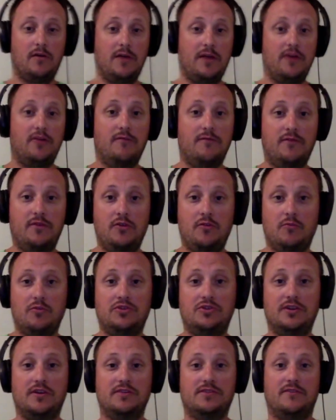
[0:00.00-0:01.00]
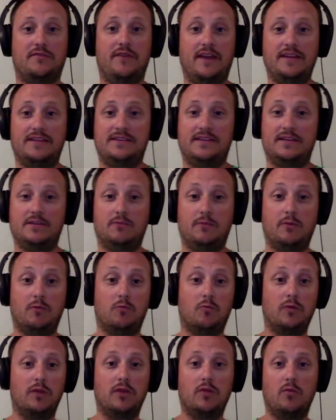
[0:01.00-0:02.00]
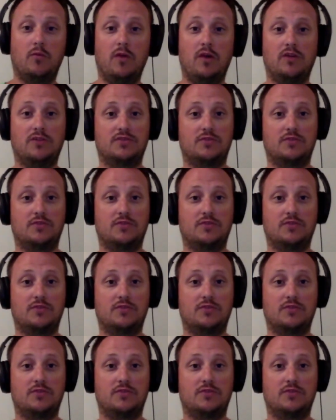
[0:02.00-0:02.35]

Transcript: interview with Joseph Hastings went really well,